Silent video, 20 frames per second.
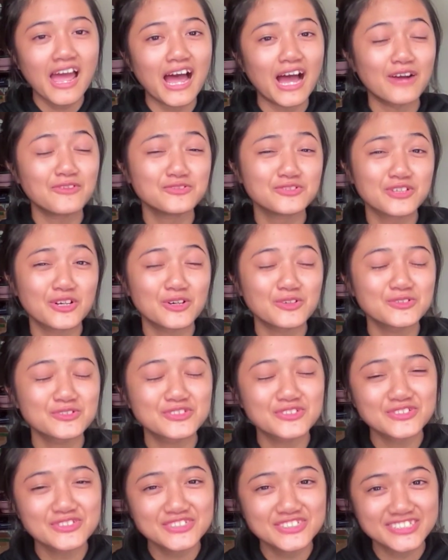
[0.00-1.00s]
I will
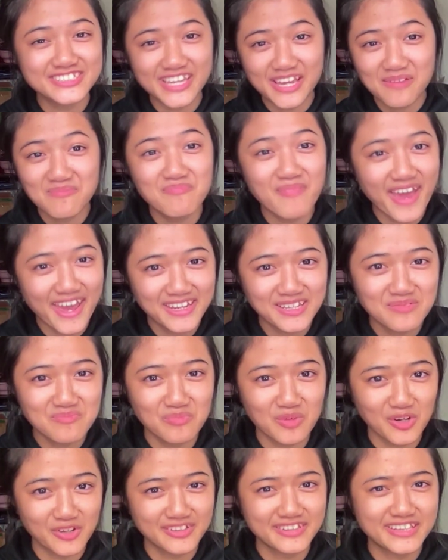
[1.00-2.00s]
also share many
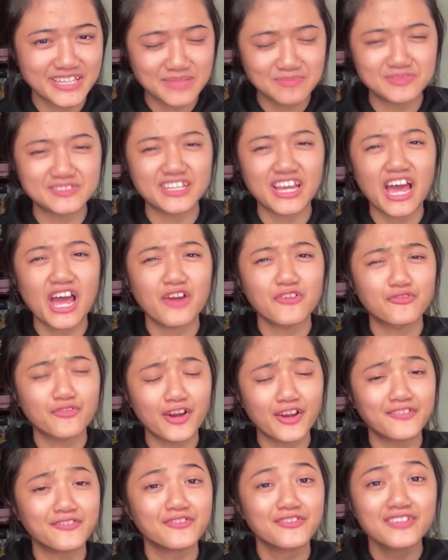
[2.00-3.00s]
more tips that I
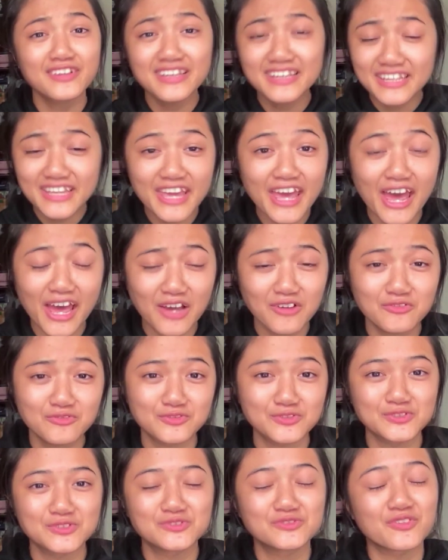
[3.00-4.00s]
find really
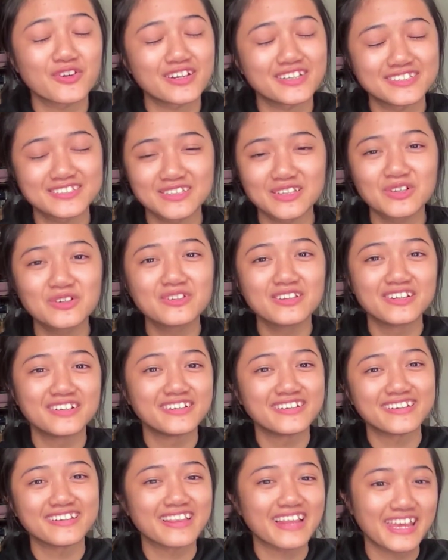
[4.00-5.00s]
helpful for a slow
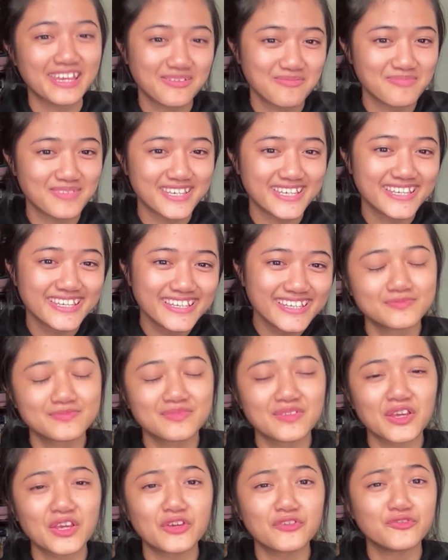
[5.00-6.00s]
learner like me.
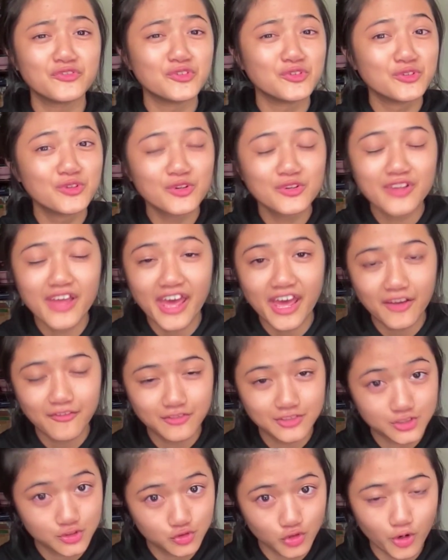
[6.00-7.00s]
If you don't have
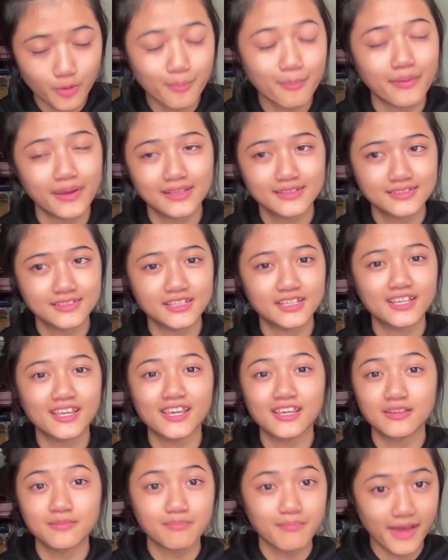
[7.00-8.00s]
a strong basic
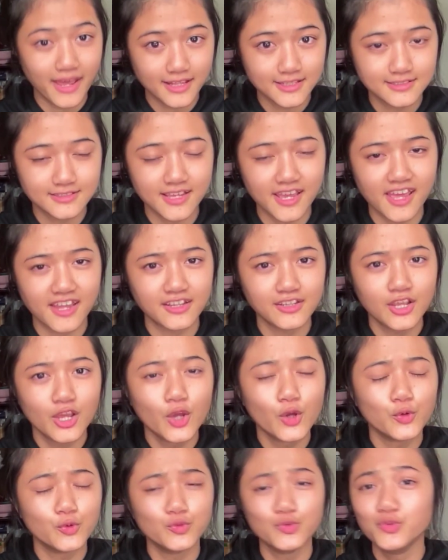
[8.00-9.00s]
in maths and
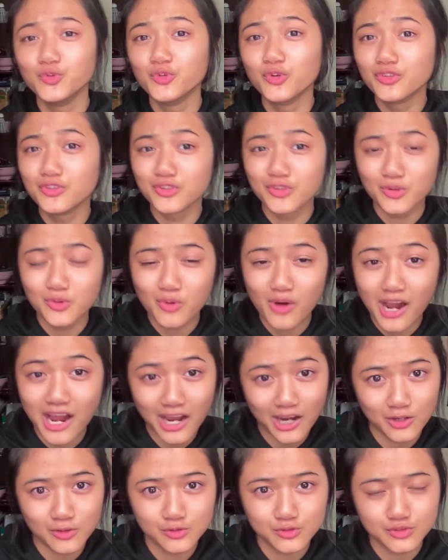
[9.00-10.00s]
you don't know
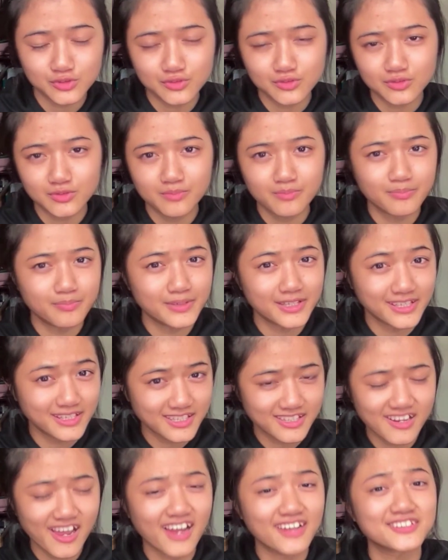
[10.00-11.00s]
how to
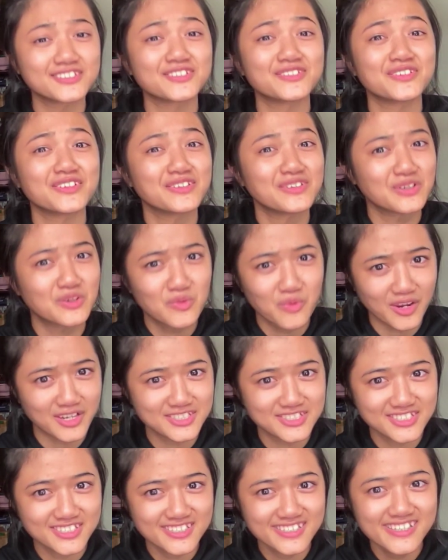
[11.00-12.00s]
begin answering the
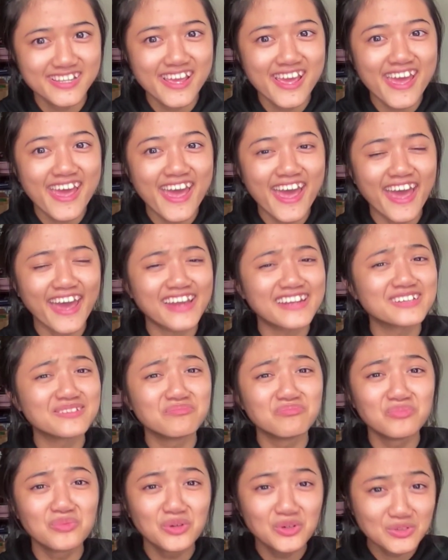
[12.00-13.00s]
question, and the
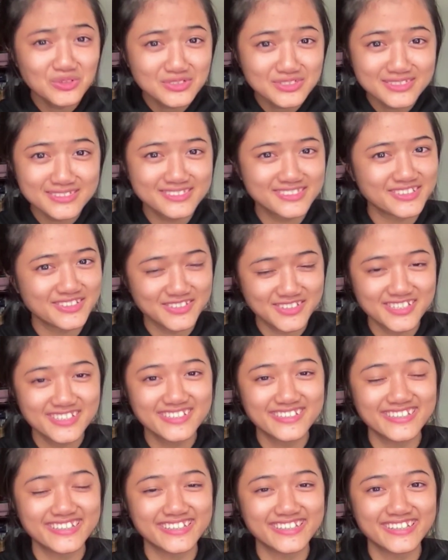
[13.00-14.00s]
most
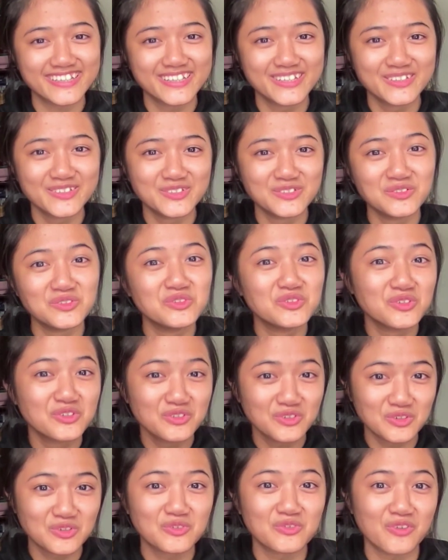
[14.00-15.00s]
serious thing, you
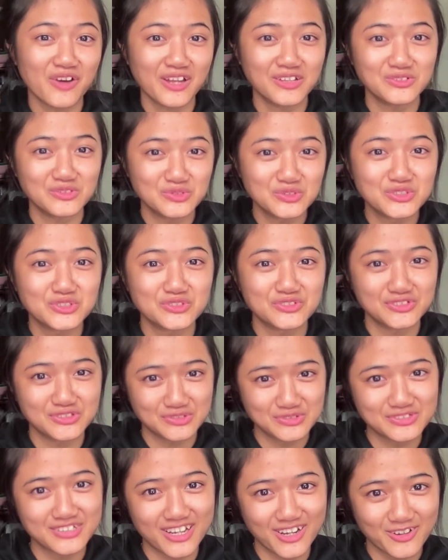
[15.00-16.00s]
don't know what you should
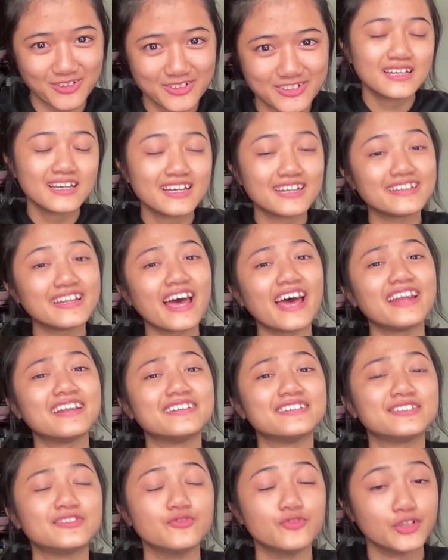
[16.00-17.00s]
do now, then
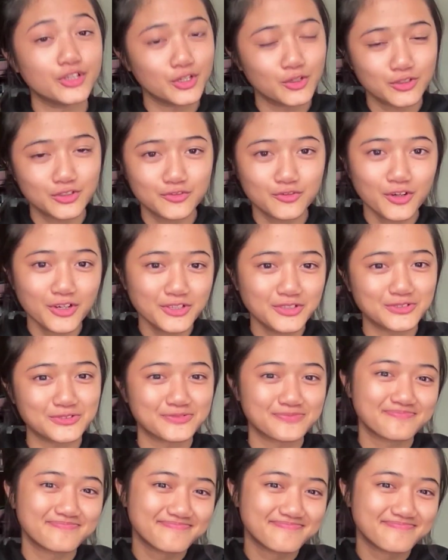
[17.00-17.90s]
this video is for you.